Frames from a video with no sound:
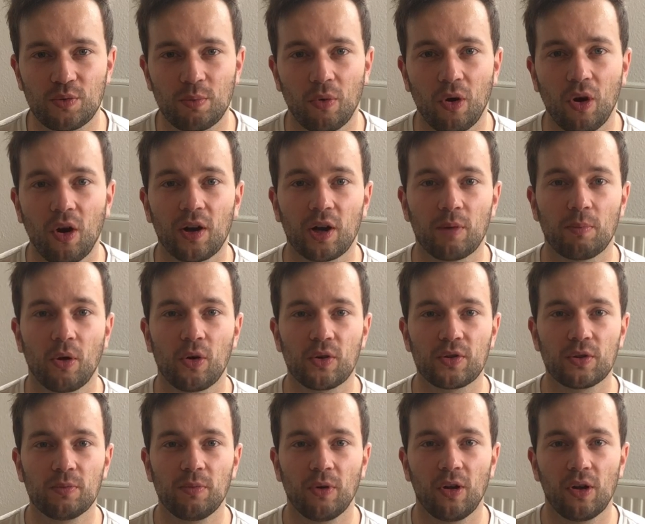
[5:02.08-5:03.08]
more on a
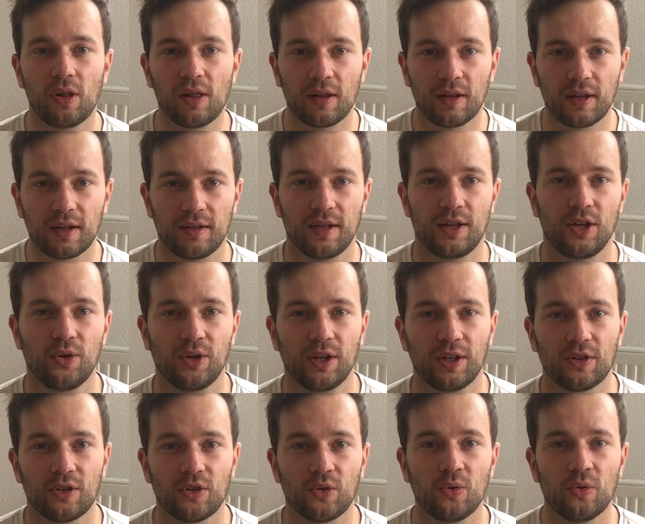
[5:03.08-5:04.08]
Bosu ball that you
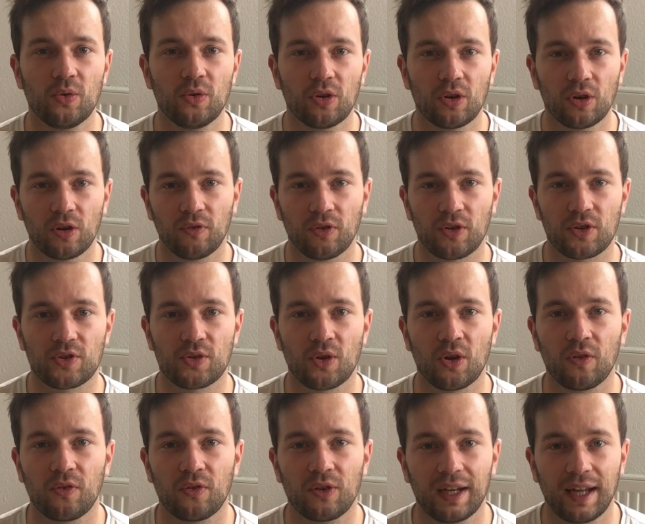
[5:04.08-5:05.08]
can do for
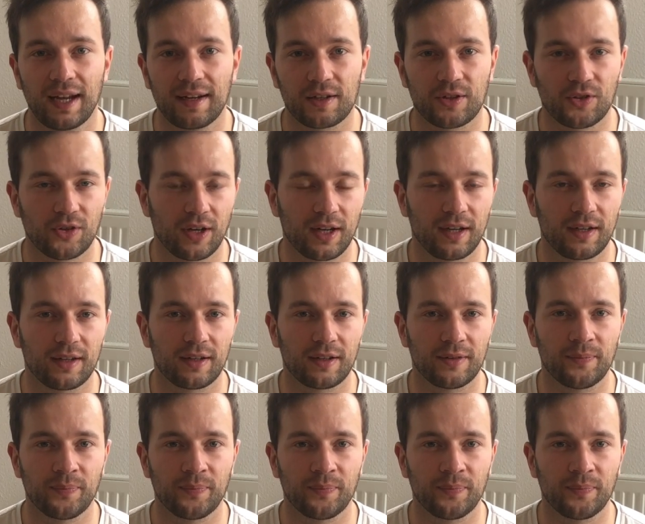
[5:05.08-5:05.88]
surf-related training,